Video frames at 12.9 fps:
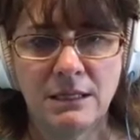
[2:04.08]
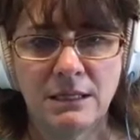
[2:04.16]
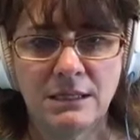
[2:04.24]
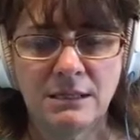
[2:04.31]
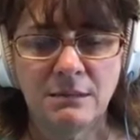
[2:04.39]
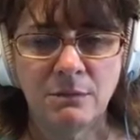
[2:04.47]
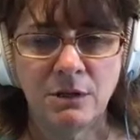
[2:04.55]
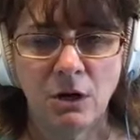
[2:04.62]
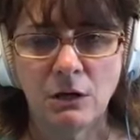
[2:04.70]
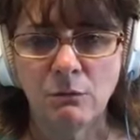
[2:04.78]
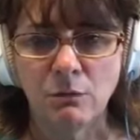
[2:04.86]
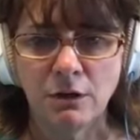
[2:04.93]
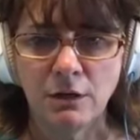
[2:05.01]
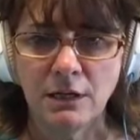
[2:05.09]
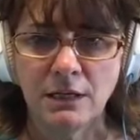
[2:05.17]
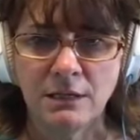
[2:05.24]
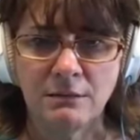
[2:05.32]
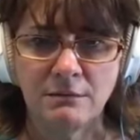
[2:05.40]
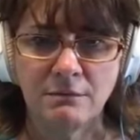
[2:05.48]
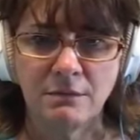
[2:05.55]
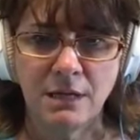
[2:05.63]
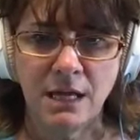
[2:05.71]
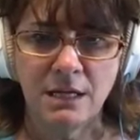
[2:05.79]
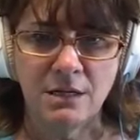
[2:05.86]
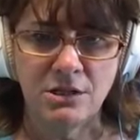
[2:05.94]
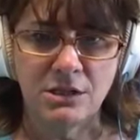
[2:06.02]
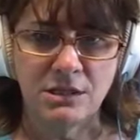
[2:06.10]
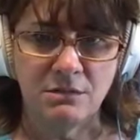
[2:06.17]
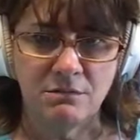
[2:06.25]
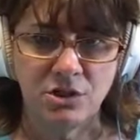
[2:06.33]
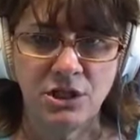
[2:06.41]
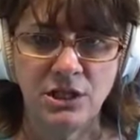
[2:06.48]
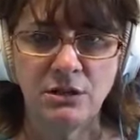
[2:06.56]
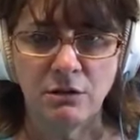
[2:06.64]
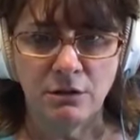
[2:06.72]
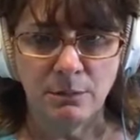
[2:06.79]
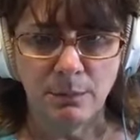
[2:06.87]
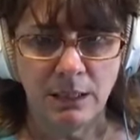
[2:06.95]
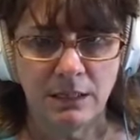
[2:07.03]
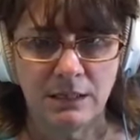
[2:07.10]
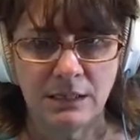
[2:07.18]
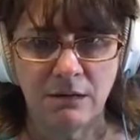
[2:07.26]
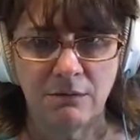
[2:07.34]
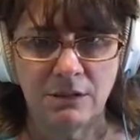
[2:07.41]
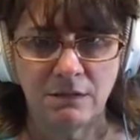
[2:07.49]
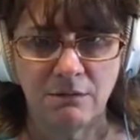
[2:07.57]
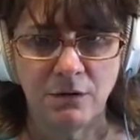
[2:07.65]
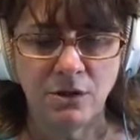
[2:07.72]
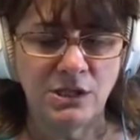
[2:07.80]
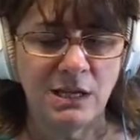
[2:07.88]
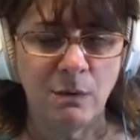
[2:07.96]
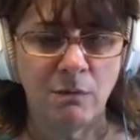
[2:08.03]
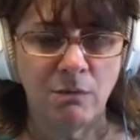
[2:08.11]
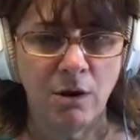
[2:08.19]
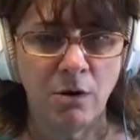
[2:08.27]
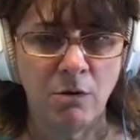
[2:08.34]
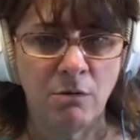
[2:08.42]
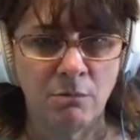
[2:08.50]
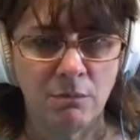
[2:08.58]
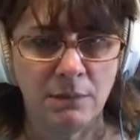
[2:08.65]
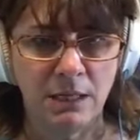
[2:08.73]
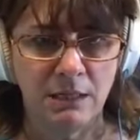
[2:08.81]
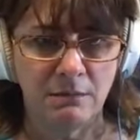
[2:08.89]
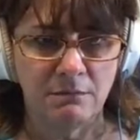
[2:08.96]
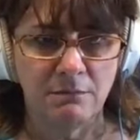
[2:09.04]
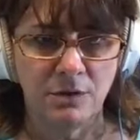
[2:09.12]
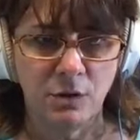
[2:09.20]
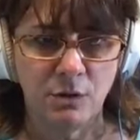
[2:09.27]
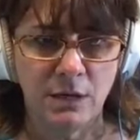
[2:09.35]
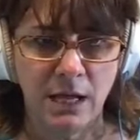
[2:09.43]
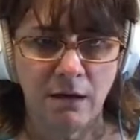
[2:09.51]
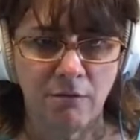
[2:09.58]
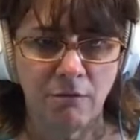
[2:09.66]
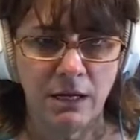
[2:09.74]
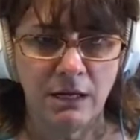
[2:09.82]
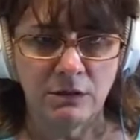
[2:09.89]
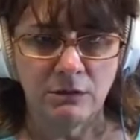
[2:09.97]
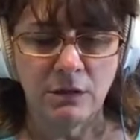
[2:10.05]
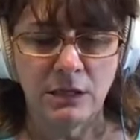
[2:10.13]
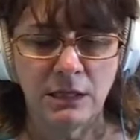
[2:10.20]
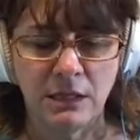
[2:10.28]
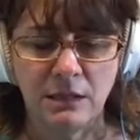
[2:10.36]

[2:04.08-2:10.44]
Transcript: did some yard work and kind of just chilled because that was the first time we were home in two and a half weeks really.